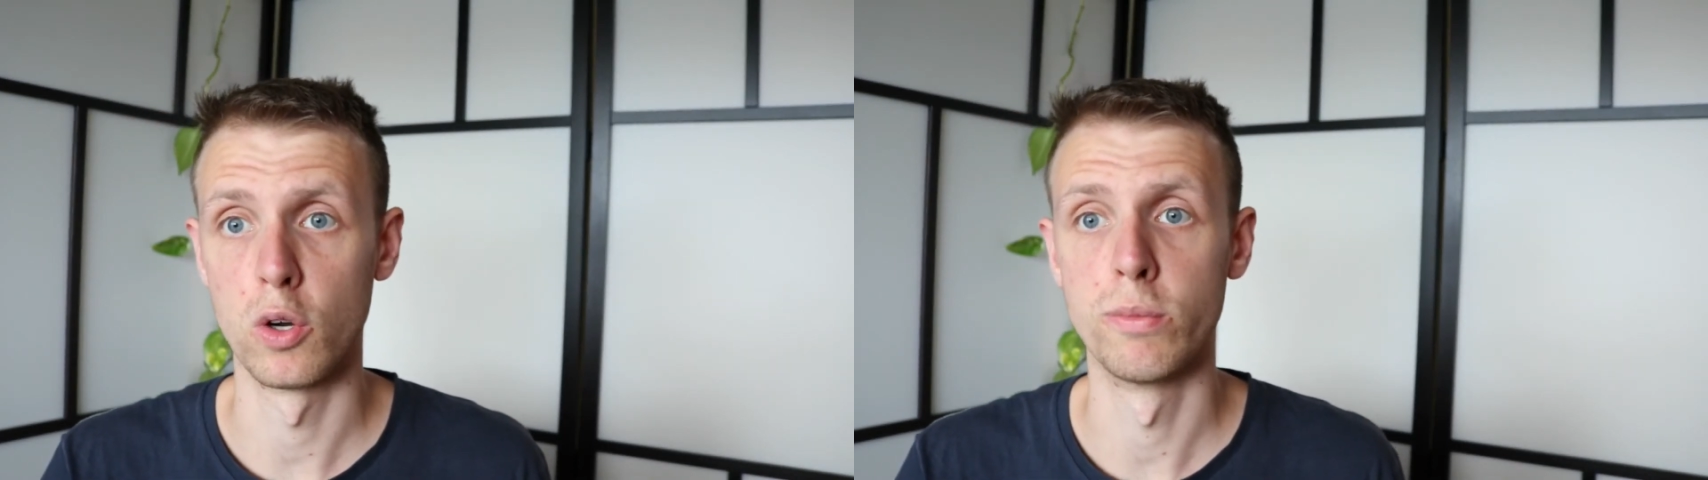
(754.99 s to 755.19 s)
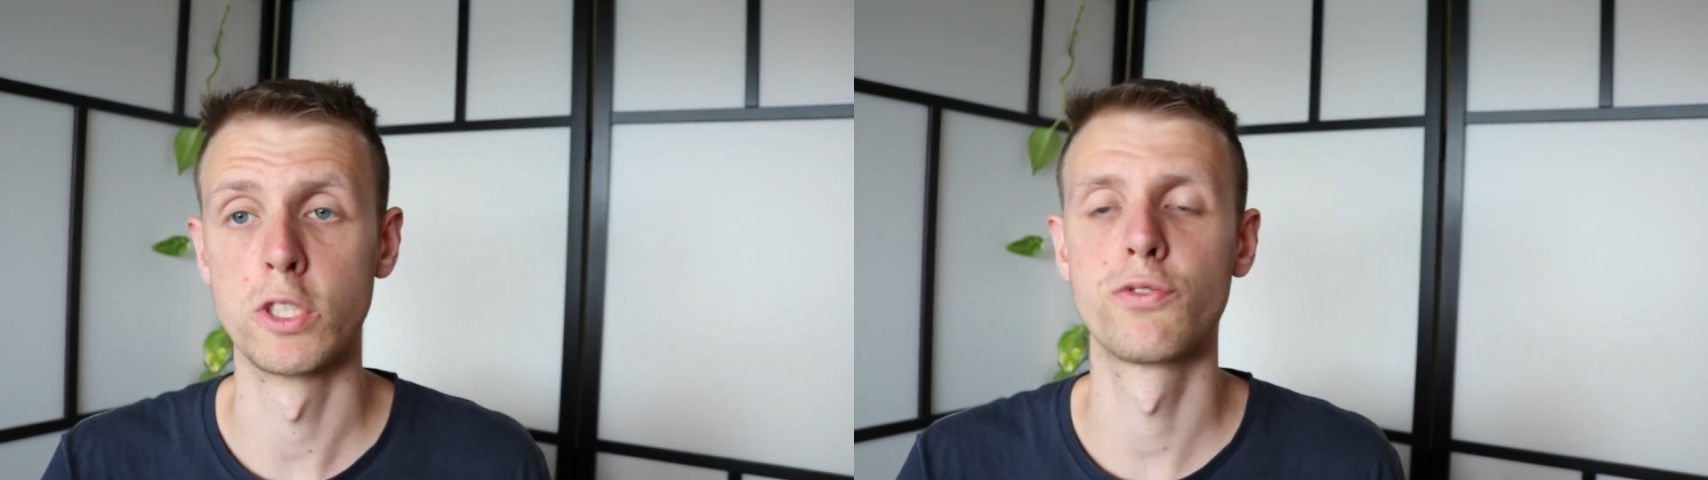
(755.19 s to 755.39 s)

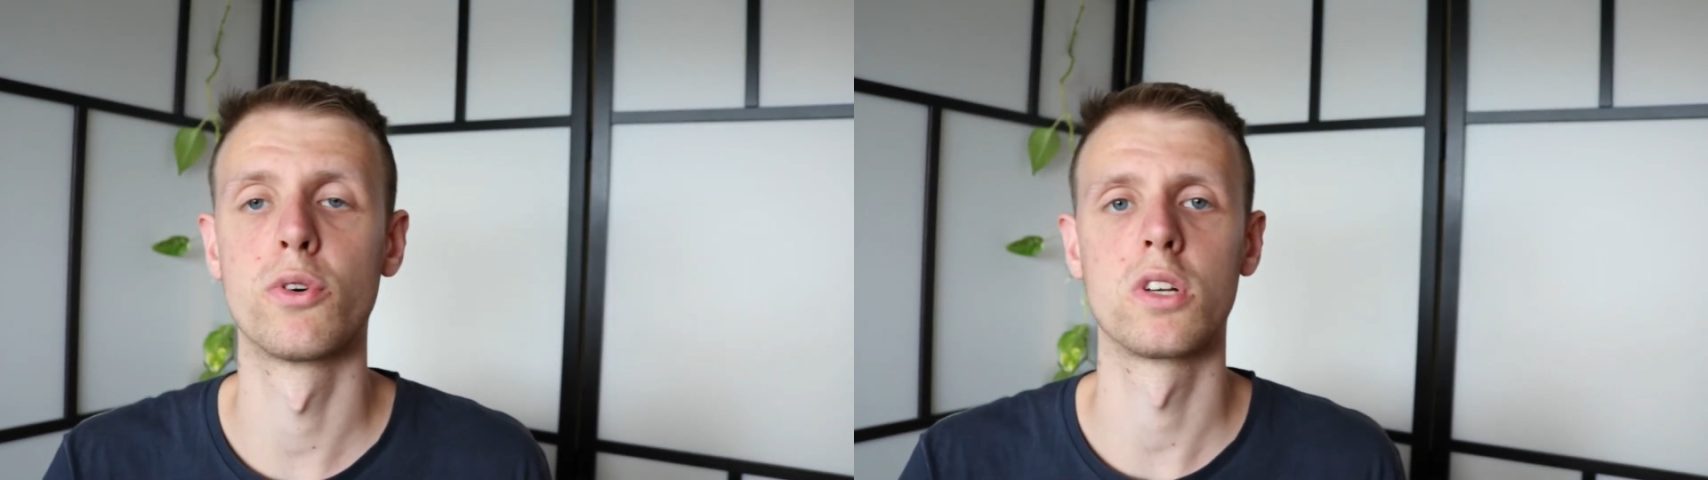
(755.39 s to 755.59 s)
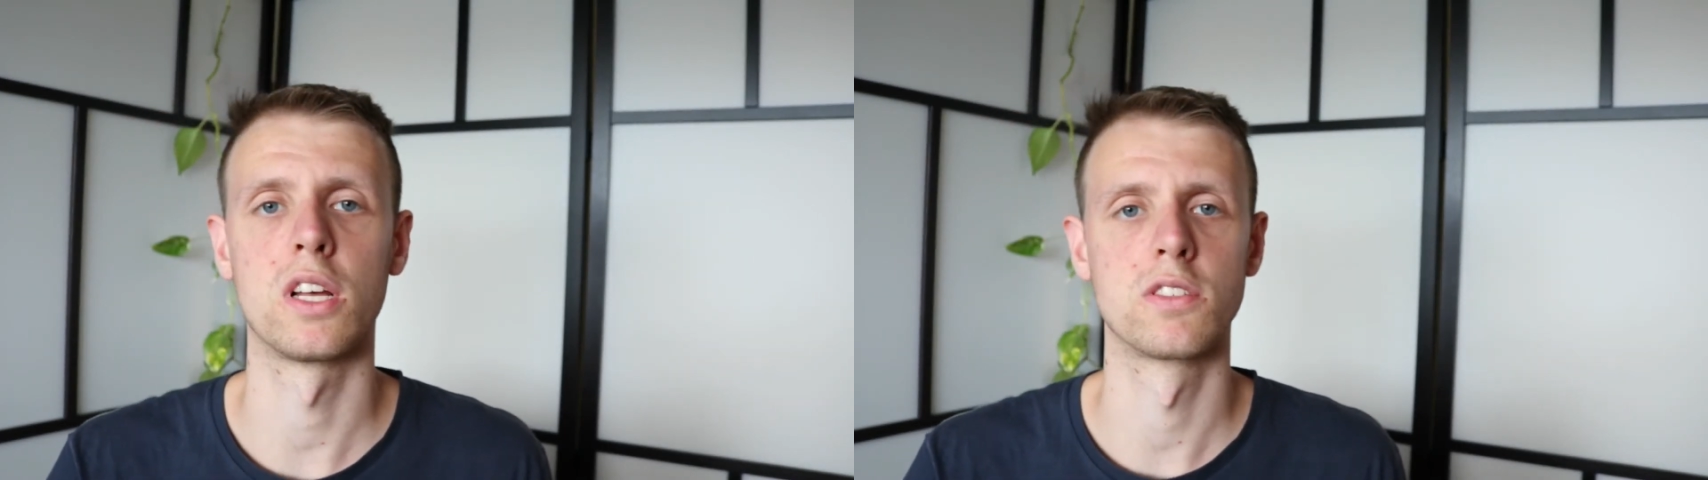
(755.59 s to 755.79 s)
almost
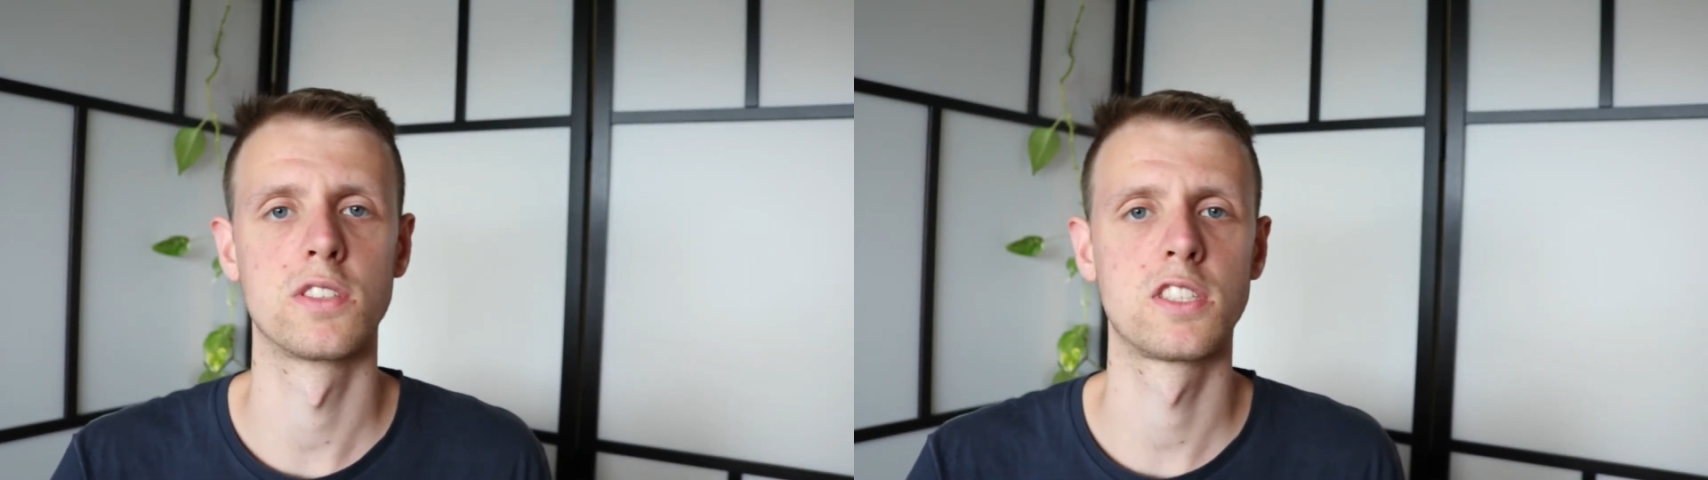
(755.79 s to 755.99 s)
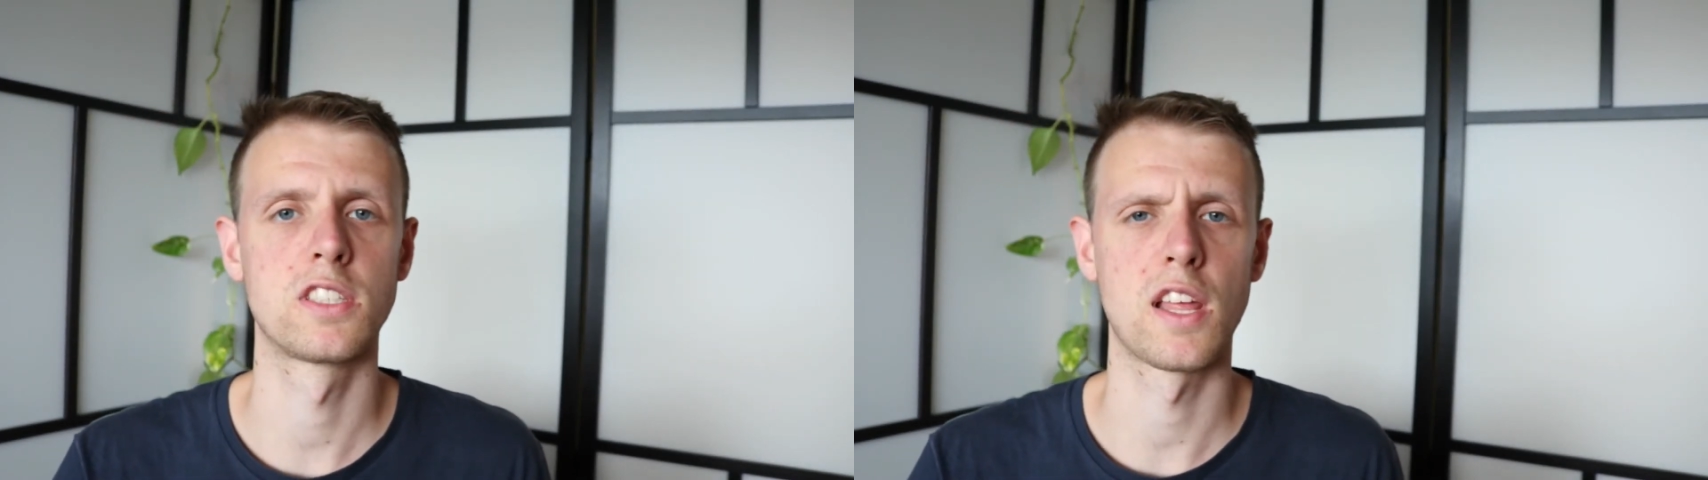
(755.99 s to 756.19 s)

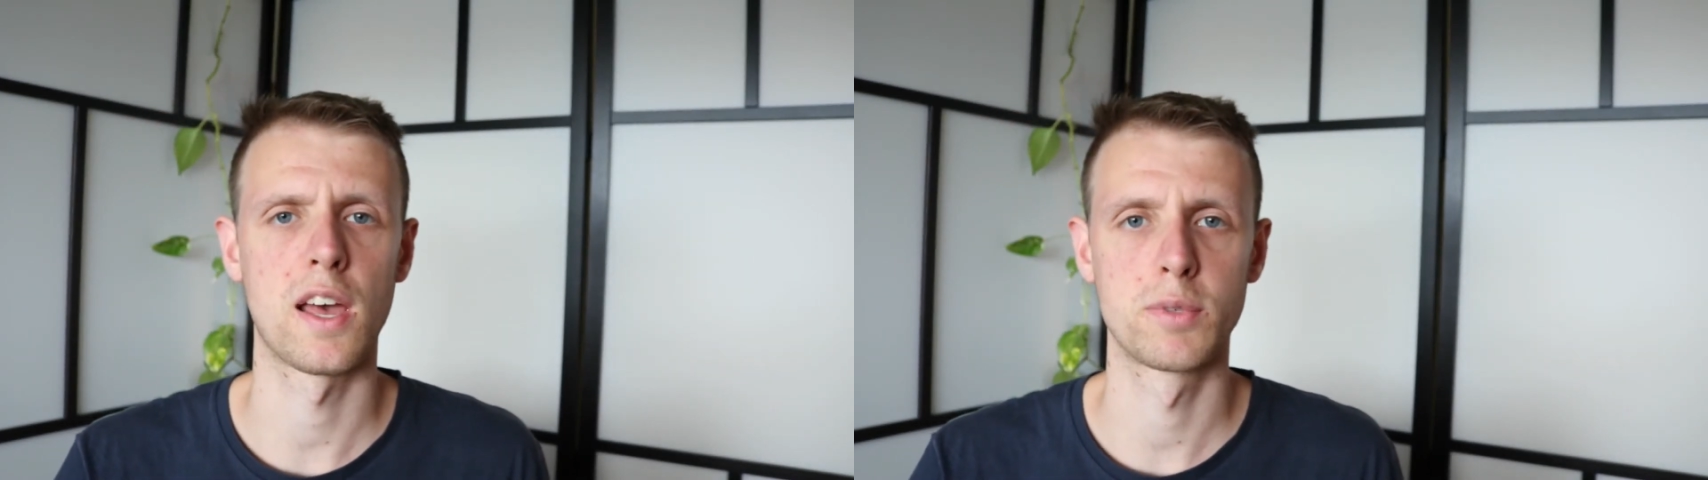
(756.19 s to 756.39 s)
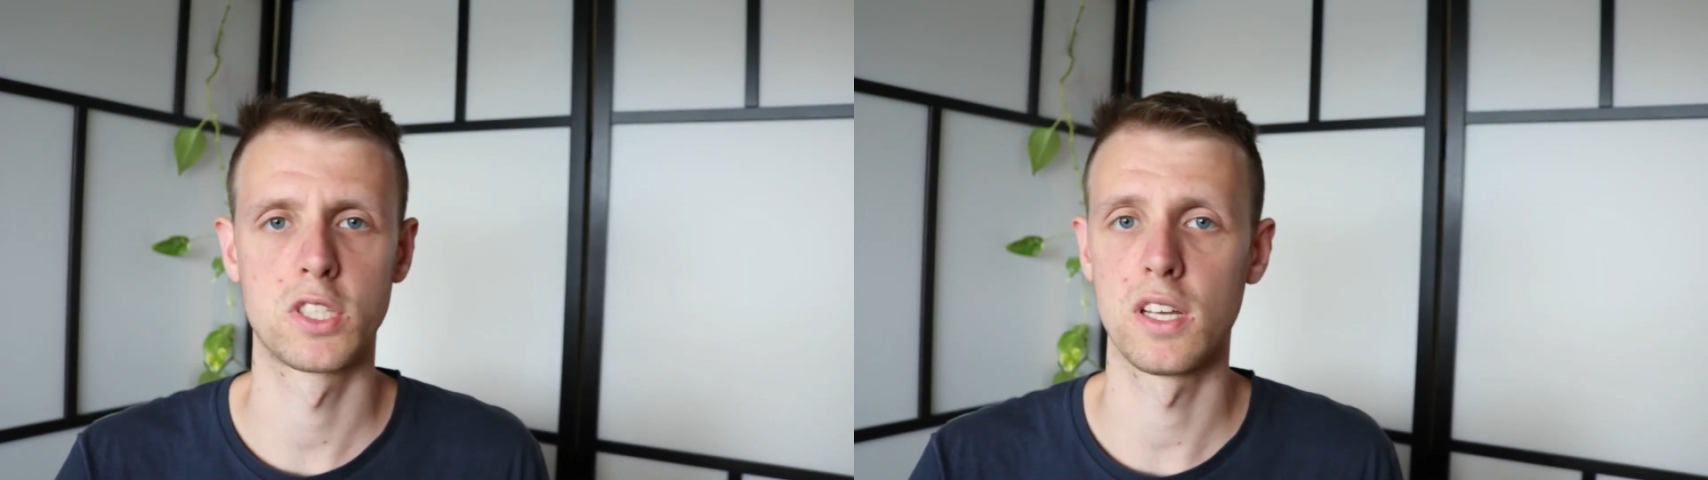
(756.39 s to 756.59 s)
4,000
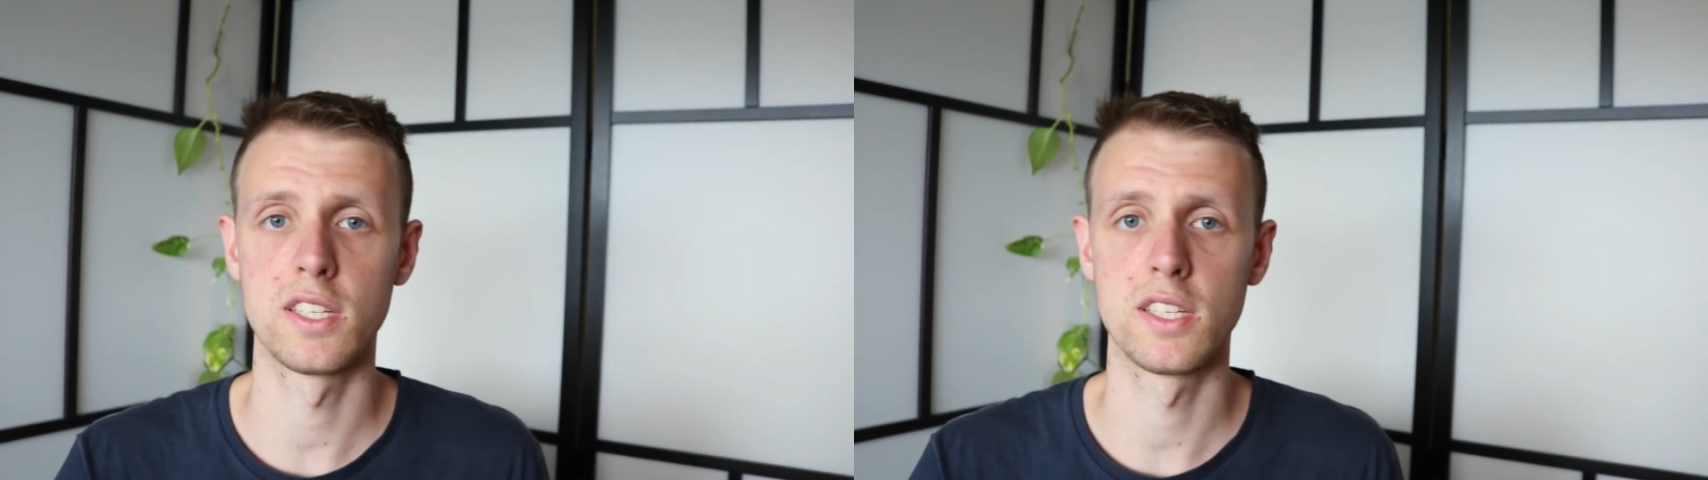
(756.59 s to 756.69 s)
steps.